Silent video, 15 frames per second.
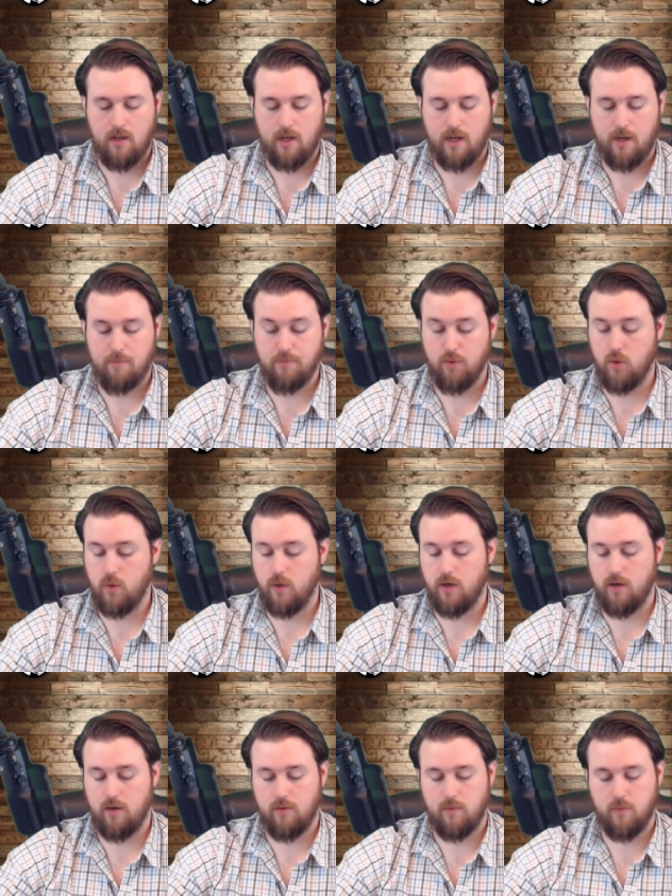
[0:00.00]
Uh,
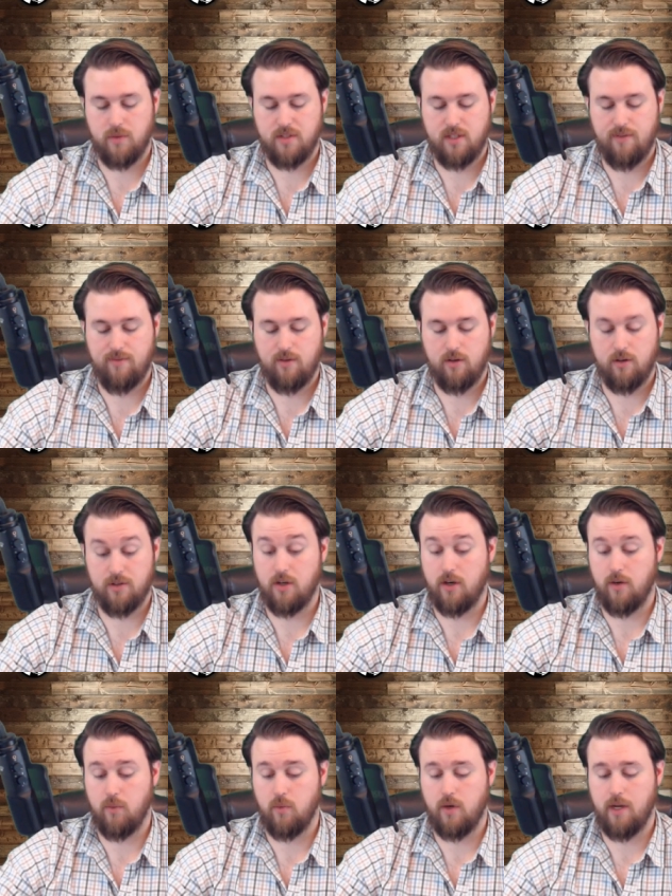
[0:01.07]
Brewer, receiver, or
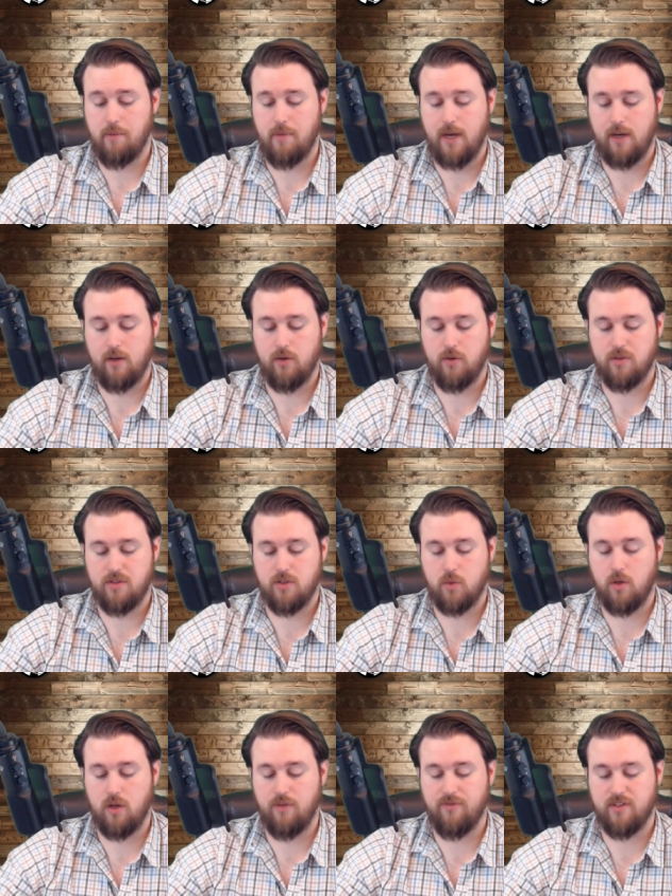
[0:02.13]
sorry, running back goes
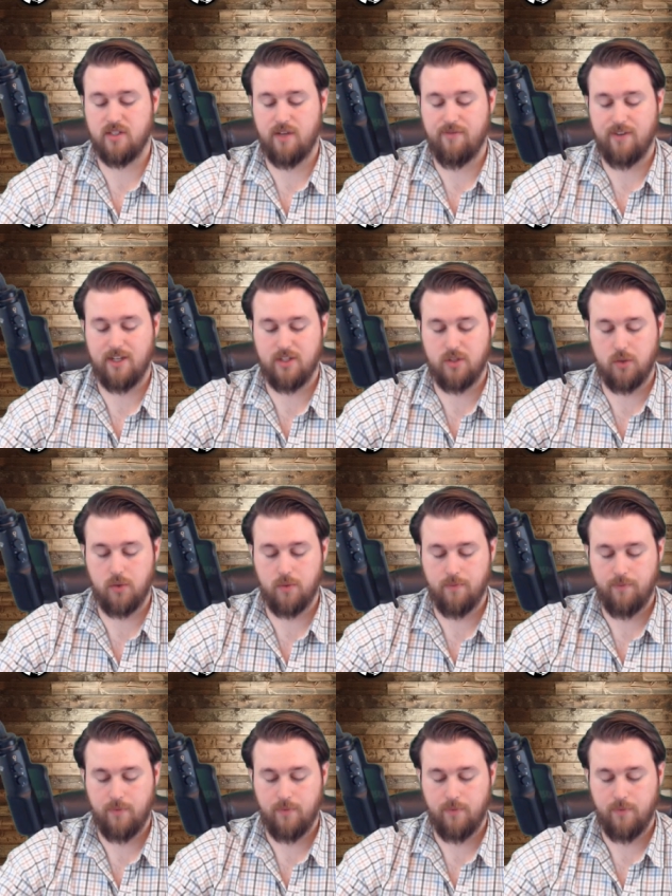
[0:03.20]
12 for 72.